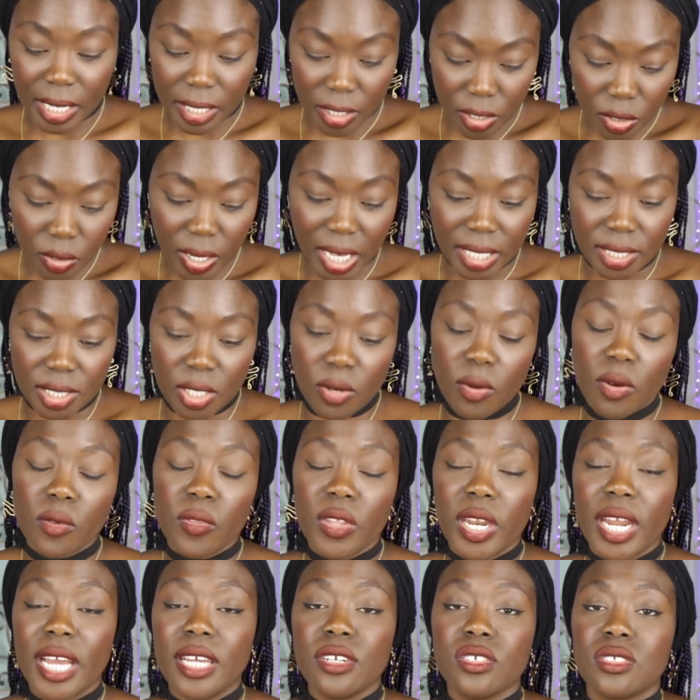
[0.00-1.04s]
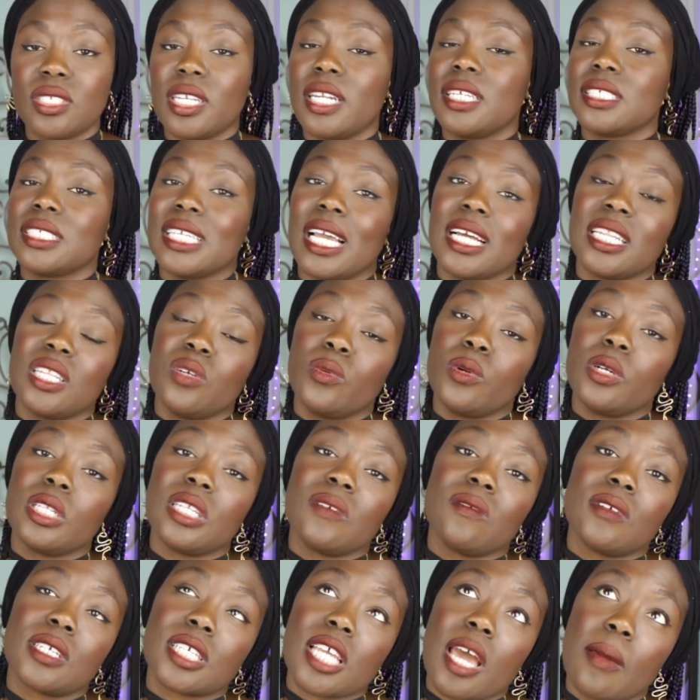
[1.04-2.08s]
you guys know that I understand exactly where
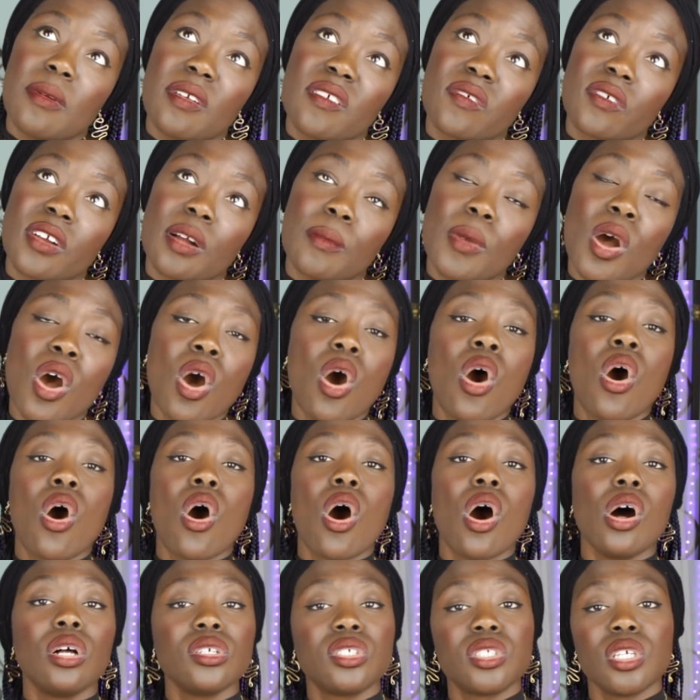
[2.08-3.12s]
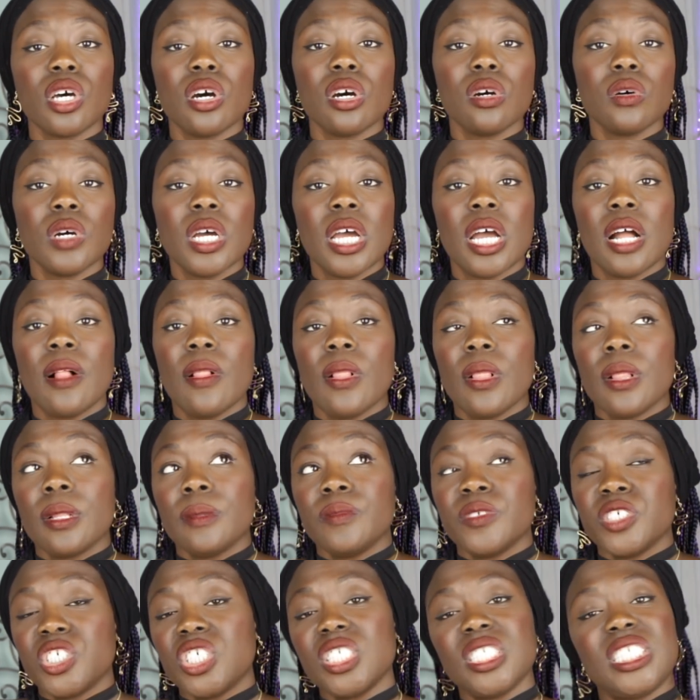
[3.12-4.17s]
Olivia's coming from. Also,
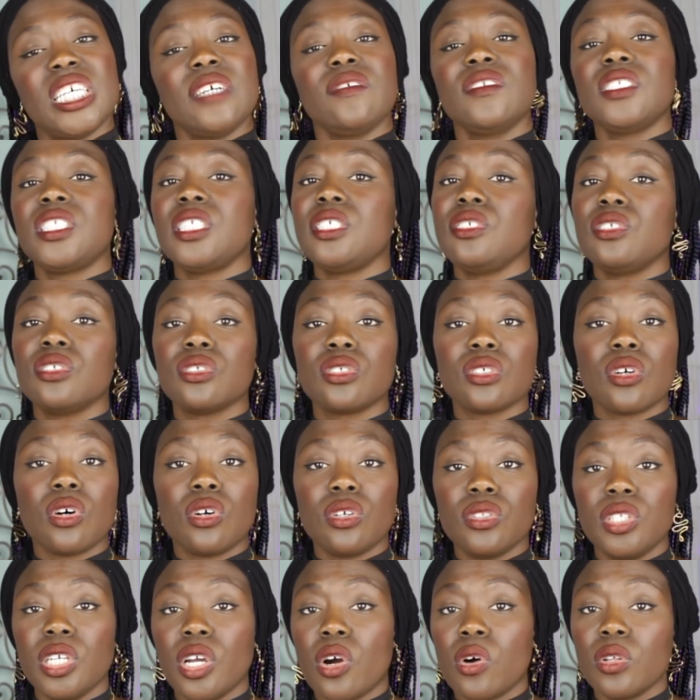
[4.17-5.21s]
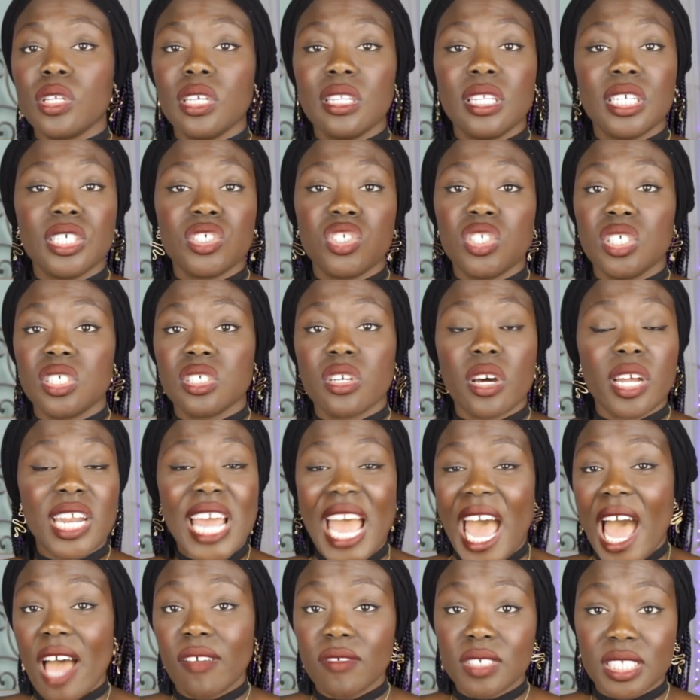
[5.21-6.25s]
she's 17 years old. The only thing she's gonna
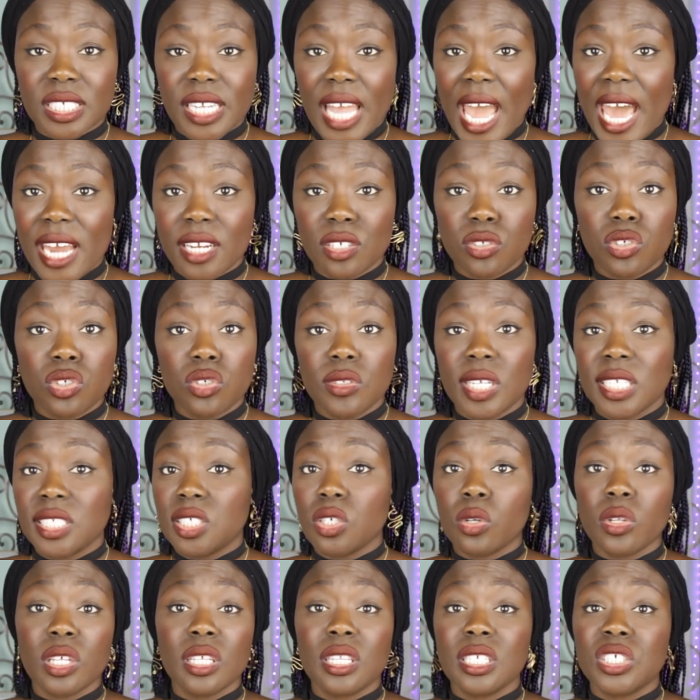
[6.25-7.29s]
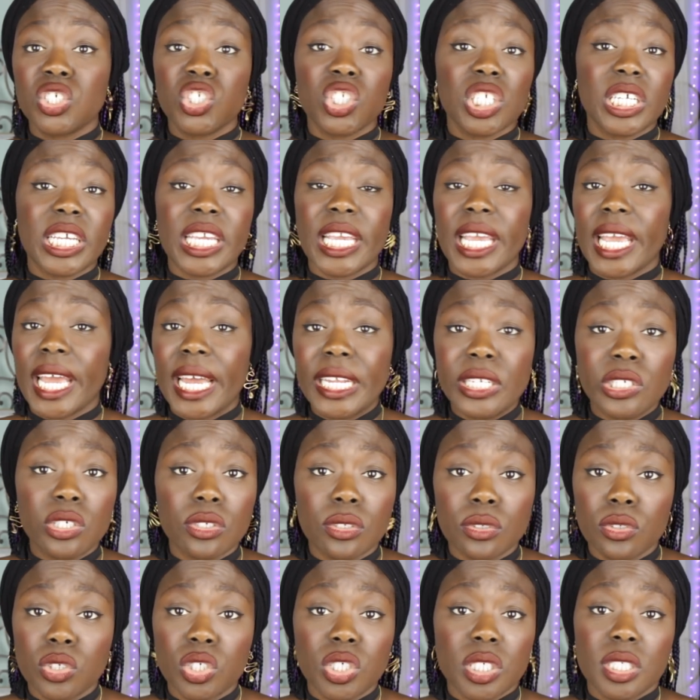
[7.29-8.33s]
have is an attitude. That's the only thing she can
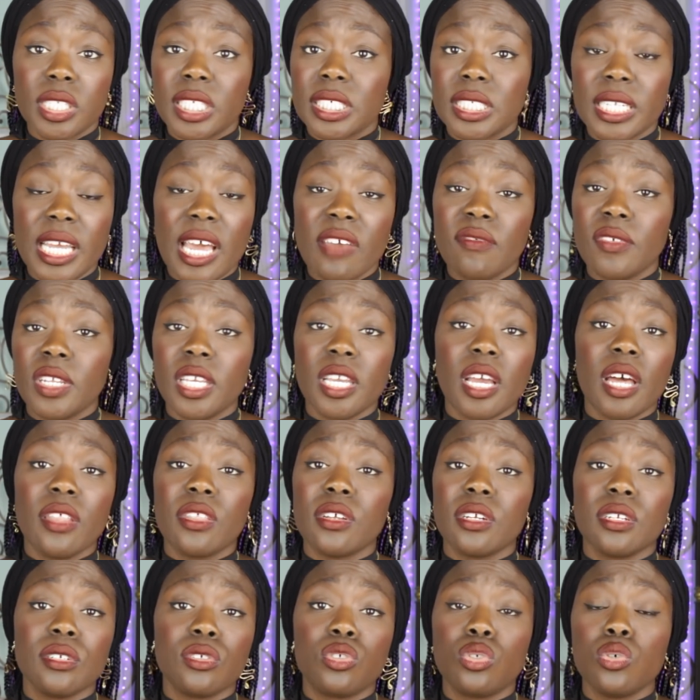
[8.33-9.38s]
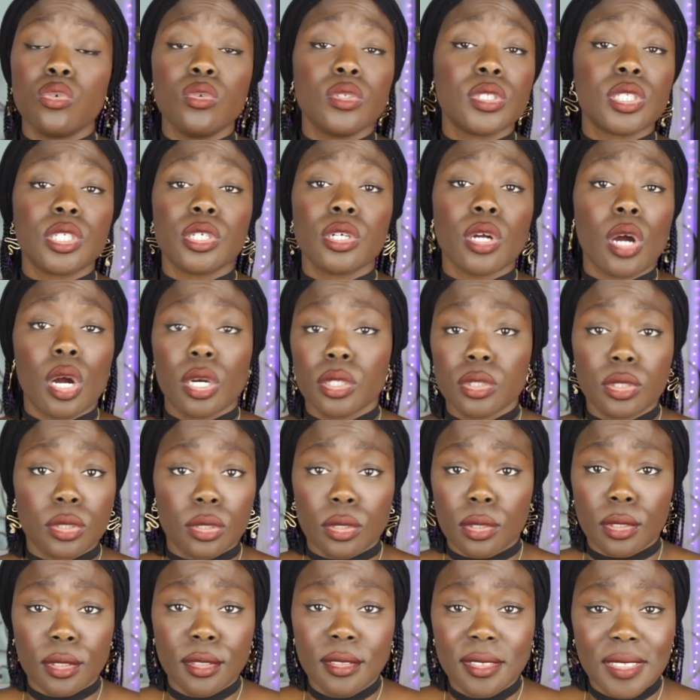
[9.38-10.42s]
do. She doesn't have any other tools in her
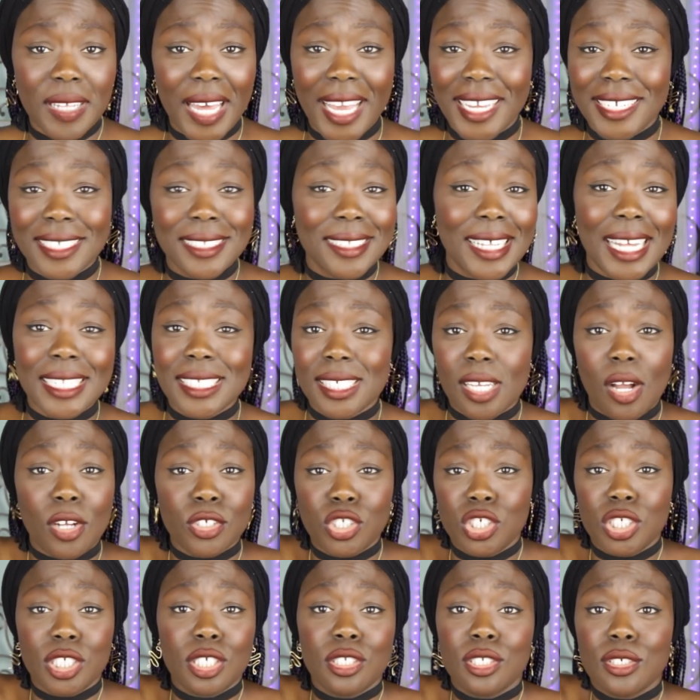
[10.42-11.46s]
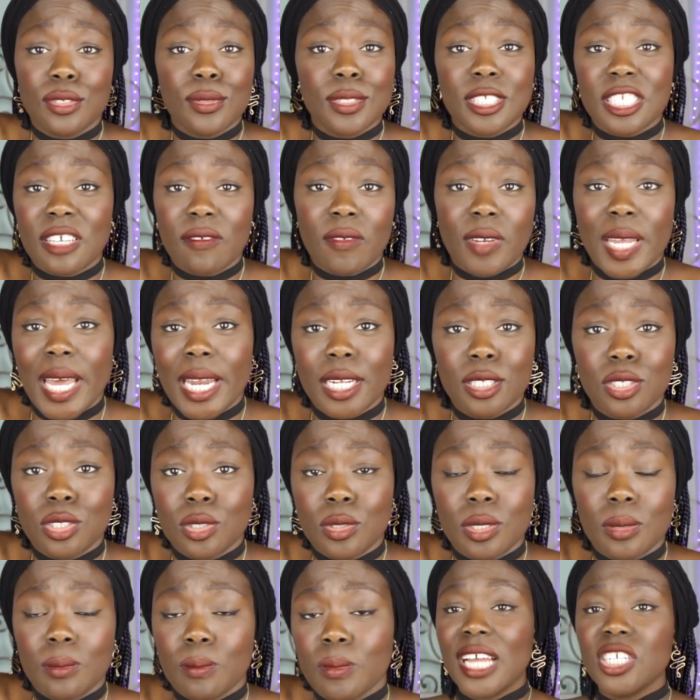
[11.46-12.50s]
arsenal. Like, that's all she can do is give an
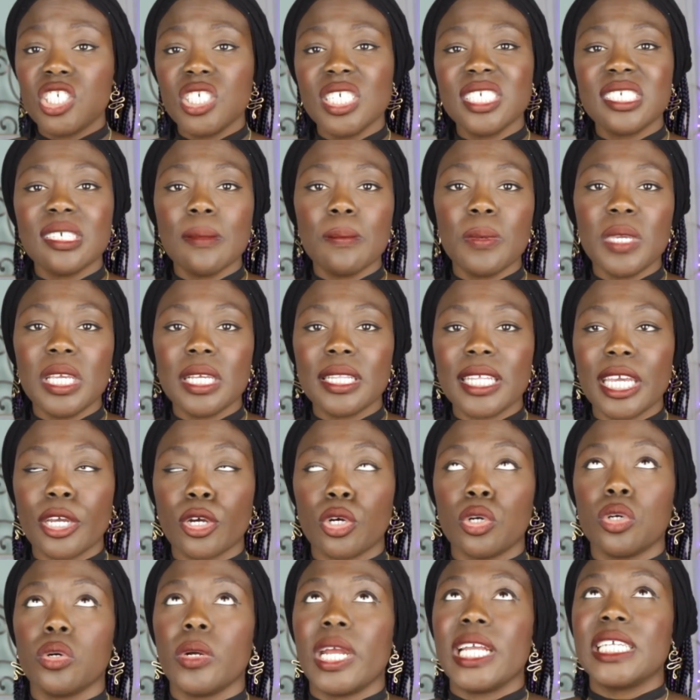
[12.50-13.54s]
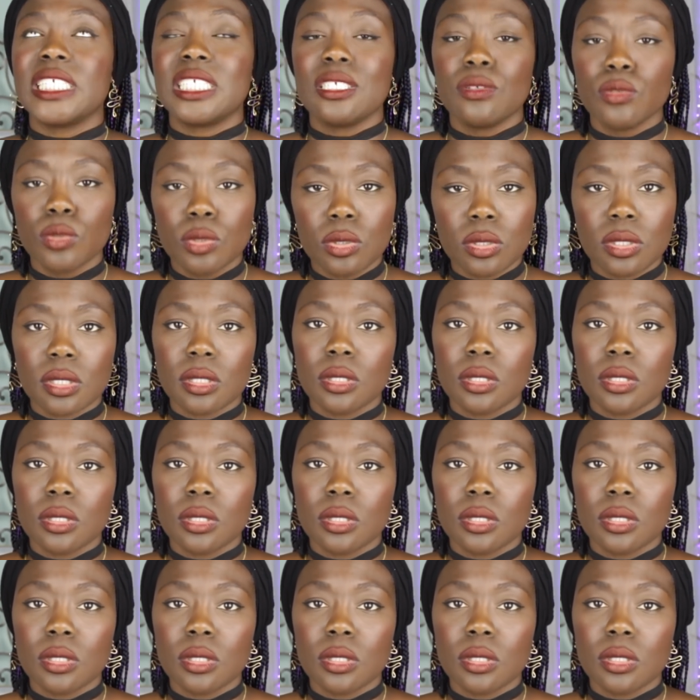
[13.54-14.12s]
attitude. And she isn't being like crazy rude